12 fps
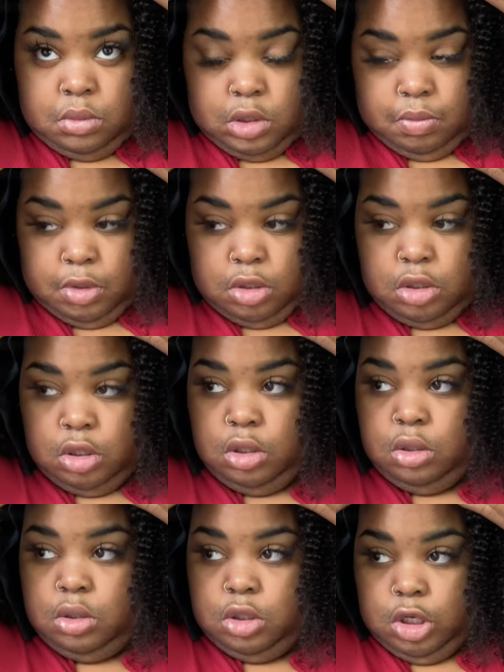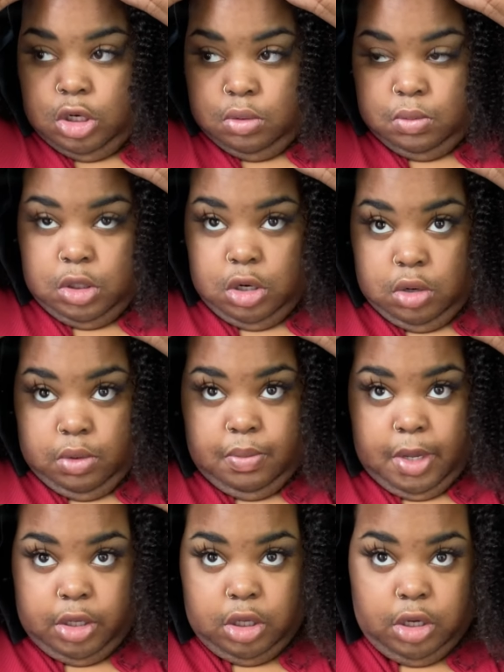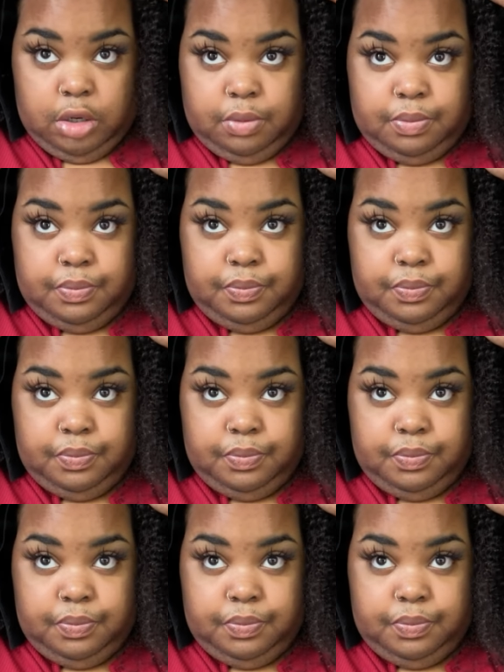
let me see, because I don't want it all the way back there.